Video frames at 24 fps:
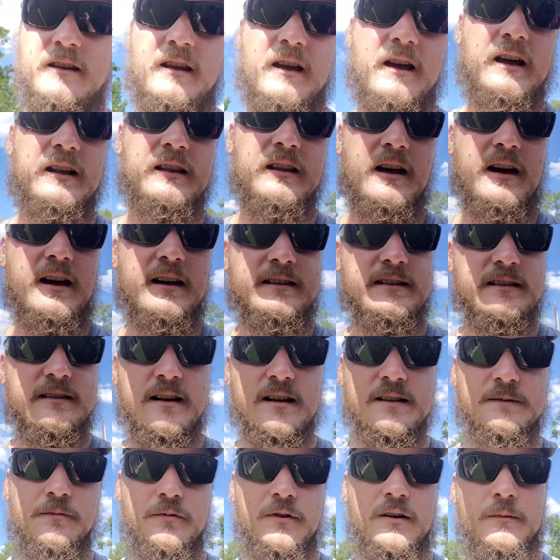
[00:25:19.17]
the headlights, and
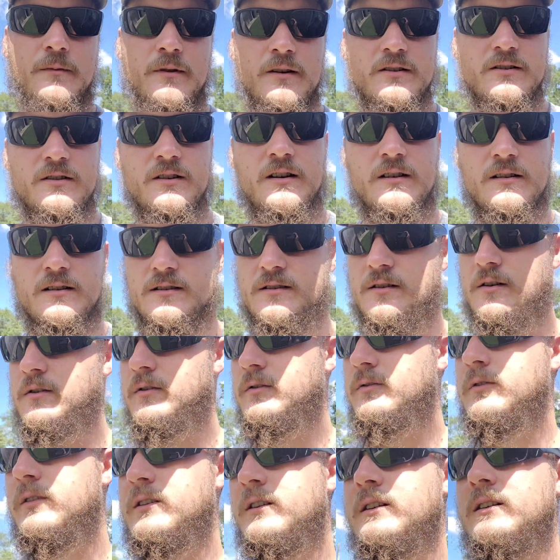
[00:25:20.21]
that's pretty much it.
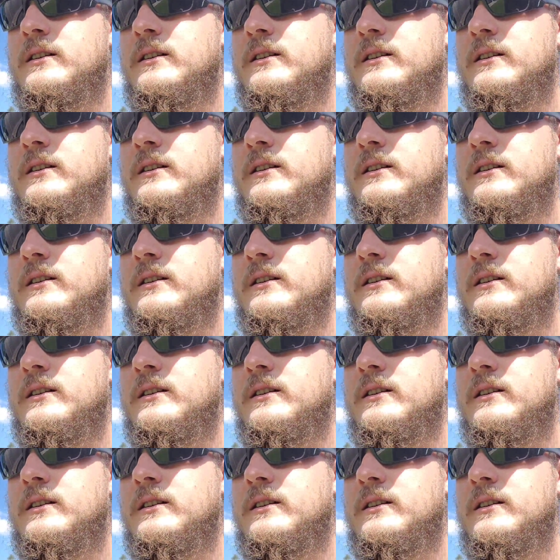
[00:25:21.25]
So